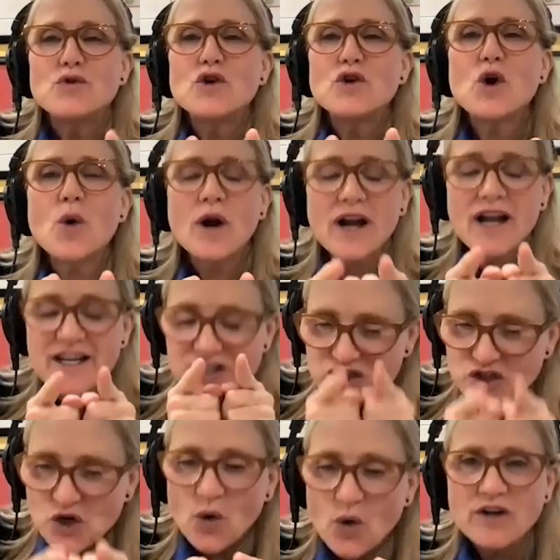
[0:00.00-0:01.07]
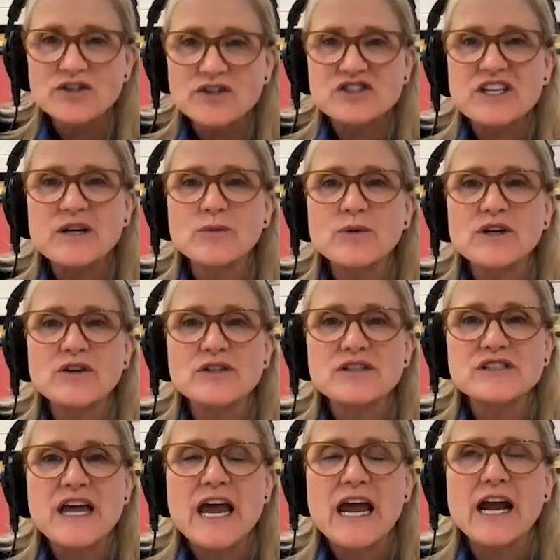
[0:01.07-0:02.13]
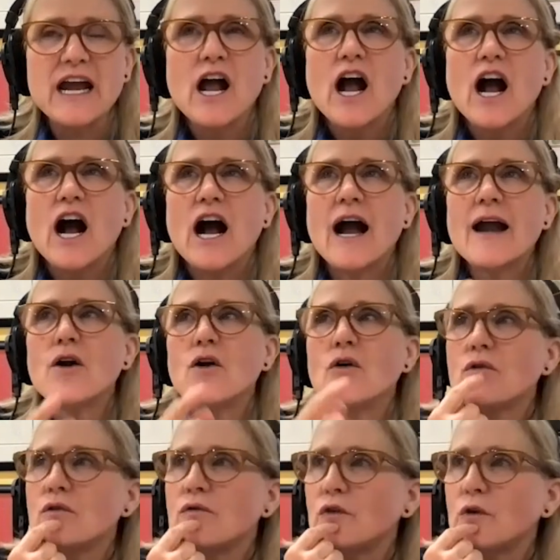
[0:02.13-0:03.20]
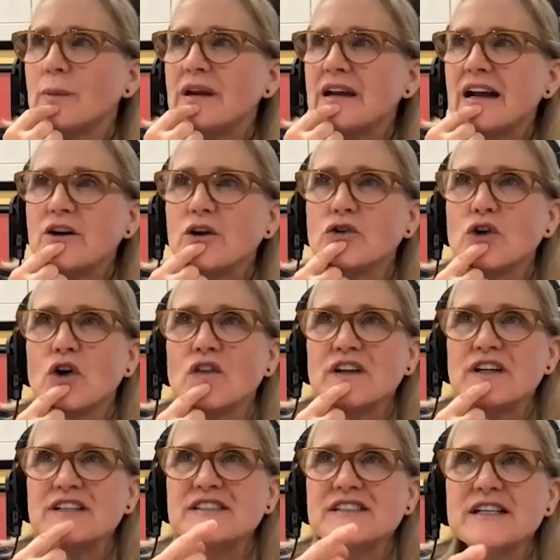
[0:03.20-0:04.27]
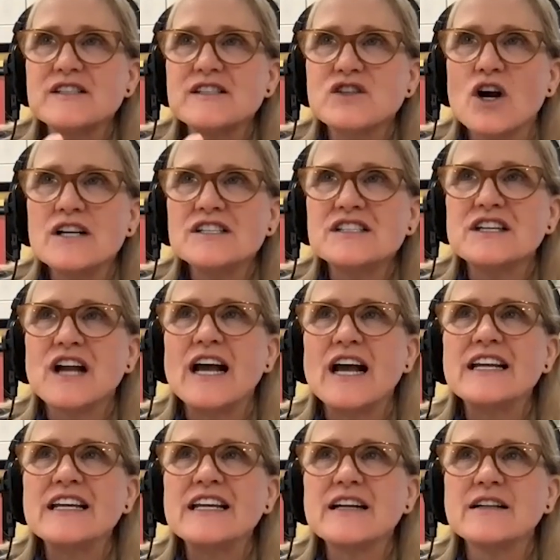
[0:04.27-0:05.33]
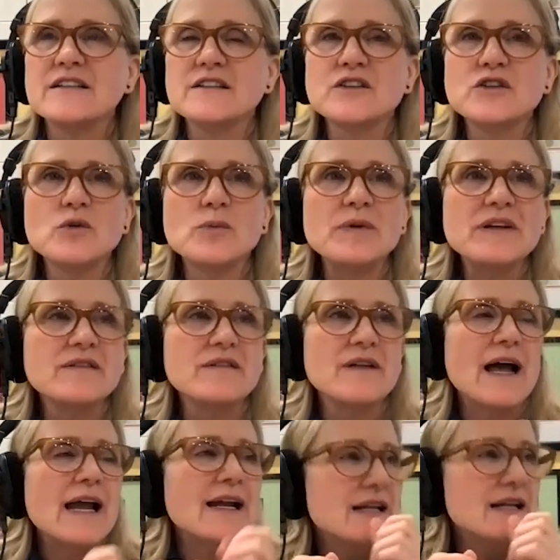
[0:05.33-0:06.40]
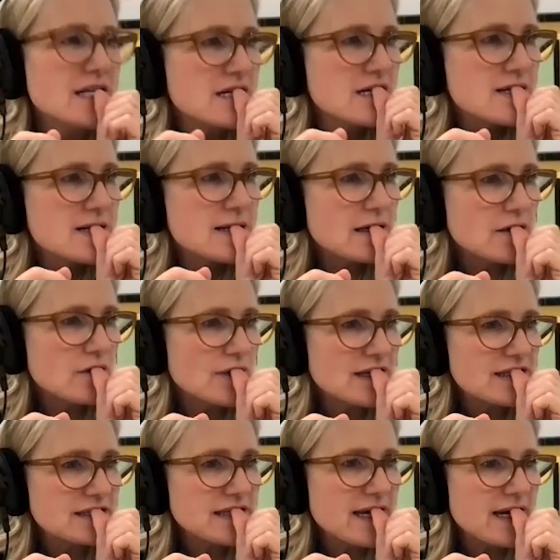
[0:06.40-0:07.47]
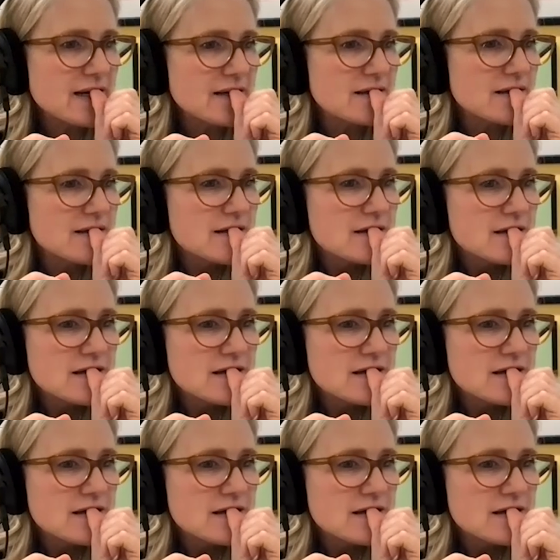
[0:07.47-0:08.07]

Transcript: You know what? I so understand what you're saying. I don't, for me, I don't know that it's exhausted. I get a little bit like, how do I say it?